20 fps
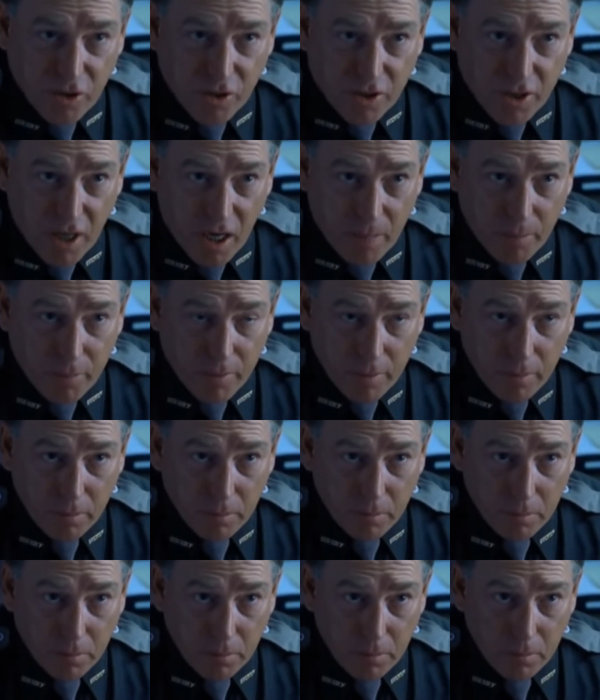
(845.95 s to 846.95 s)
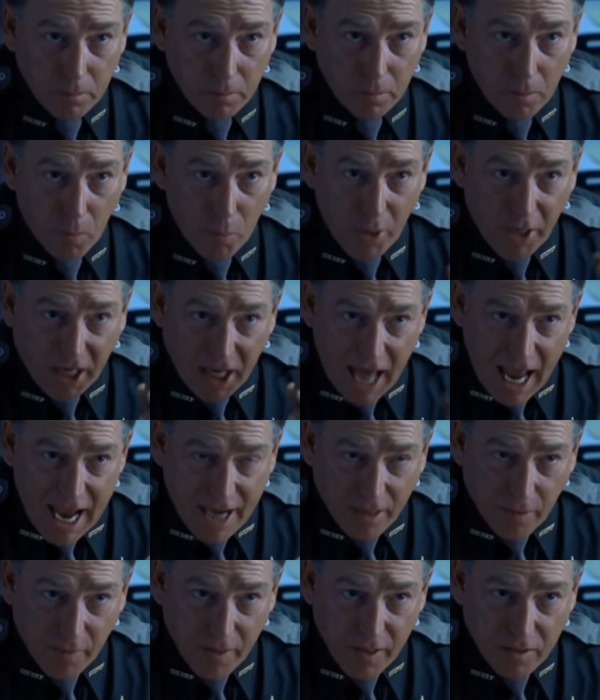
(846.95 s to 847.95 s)
Stubbs. We can
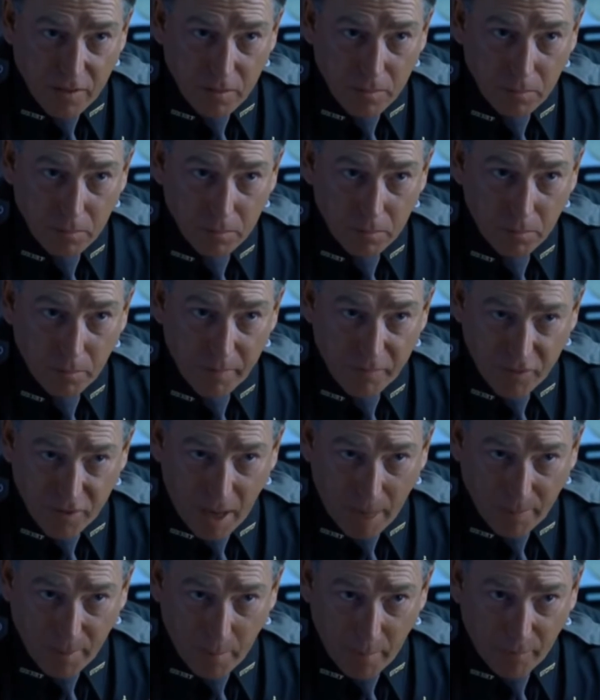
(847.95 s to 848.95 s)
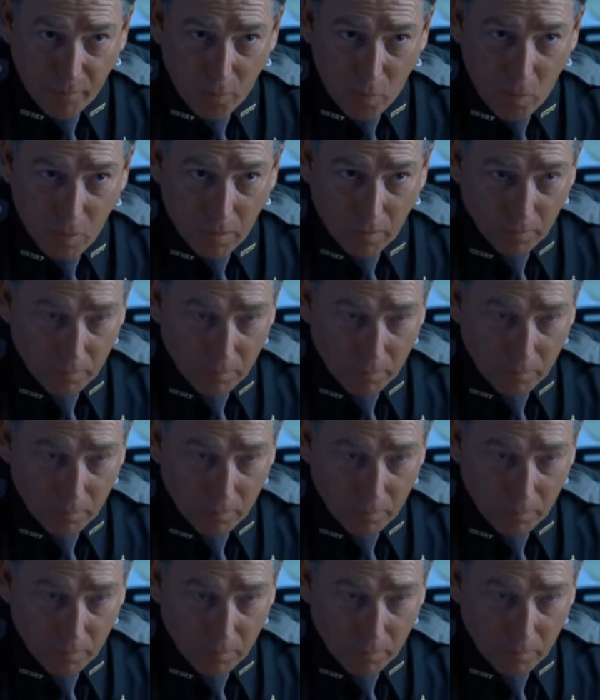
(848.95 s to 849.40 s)
handle this. We've stopped them before.